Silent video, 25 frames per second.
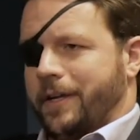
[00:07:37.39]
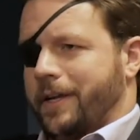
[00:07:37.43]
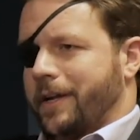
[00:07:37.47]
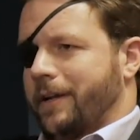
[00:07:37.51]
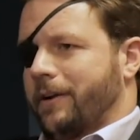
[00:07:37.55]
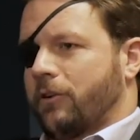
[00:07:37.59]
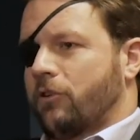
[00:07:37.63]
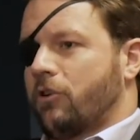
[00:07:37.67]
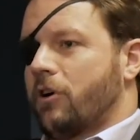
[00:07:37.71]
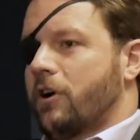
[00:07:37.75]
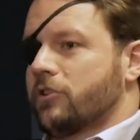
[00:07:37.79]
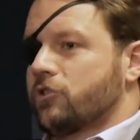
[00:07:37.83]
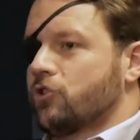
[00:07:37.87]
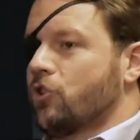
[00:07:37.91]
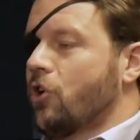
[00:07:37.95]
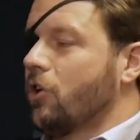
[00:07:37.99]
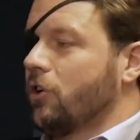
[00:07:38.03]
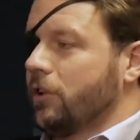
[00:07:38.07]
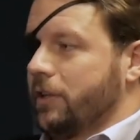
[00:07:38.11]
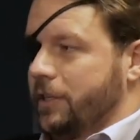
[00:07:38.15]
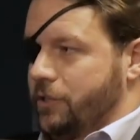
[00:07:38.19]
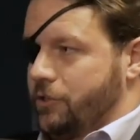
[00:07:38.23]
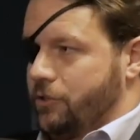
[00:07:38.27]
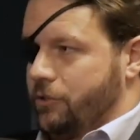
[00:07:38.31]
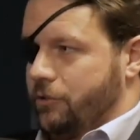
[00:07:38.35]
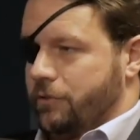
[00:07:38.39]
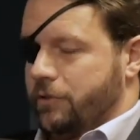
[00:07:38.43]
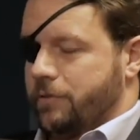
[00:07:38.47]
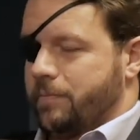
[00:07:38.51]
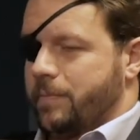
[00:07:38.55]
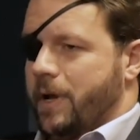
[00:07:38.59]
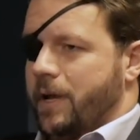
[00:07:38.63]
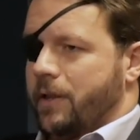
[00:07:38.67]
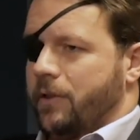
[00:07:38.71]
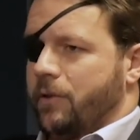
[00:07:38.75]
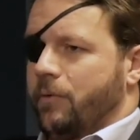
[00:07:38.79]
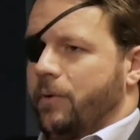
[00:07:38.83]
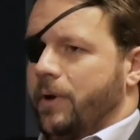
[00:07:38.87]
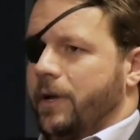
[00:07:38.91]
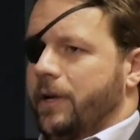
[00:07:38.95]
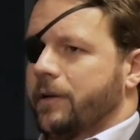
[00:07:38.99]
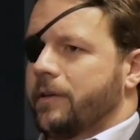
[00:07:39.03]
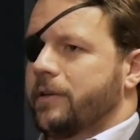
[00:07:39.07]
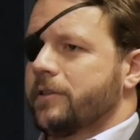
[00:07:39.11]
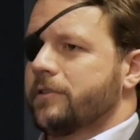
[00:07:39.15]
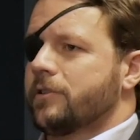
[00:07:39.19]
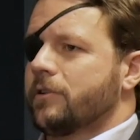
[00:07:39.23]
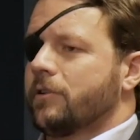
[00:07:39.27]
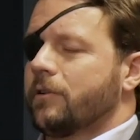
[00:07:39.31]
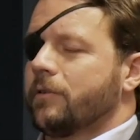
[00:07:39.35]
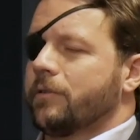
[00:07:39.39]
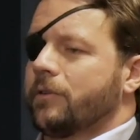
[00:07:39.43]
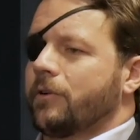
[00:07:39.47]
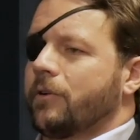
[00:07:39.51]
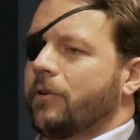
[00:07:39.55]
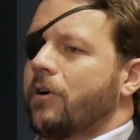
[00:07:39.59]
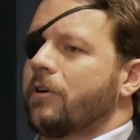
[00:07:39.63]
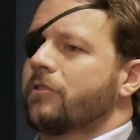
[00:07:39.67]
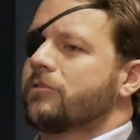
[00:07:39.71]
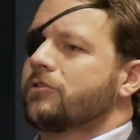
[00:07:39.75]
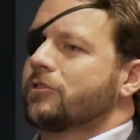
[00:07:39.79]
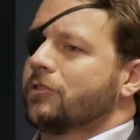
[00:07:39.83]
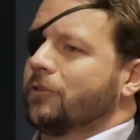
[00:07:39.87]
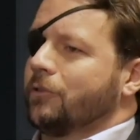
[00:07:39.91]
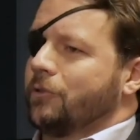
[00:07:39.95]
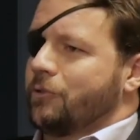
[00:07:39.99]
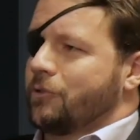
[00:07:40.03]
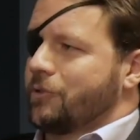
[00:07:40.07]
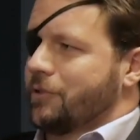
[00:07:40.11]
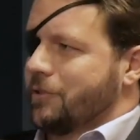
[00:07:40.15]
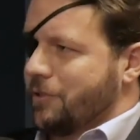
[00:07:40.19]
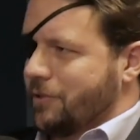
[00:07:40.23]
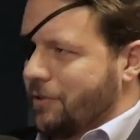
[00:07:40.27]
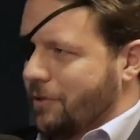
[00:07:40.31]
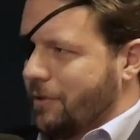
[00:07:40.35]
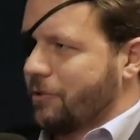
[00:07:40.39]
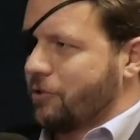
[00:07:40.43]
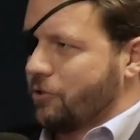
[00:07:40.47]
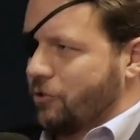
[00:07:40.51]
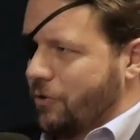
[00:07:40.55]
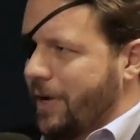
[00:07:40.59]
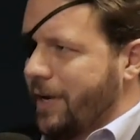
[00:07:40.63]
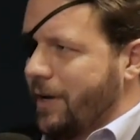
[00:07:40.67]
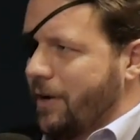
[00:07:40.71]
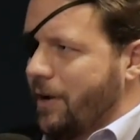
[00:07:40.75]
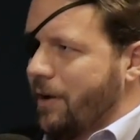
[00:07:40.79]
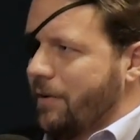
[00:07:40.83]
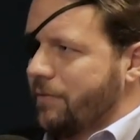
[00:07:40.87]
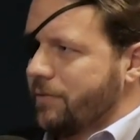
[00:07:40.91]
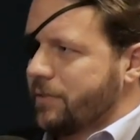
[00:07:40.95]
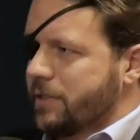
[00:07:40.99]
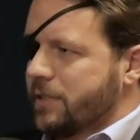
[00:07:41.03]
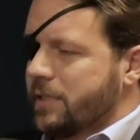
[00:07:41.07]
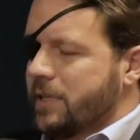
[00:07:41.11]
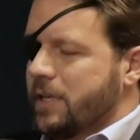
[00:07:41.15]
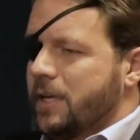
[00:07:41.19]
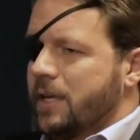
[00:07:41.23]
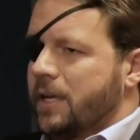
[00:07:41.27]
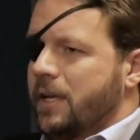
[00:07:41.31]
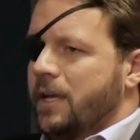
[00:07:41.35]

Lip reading: again, across all issues, by the way, because there aren't solutions, there are trade-offs.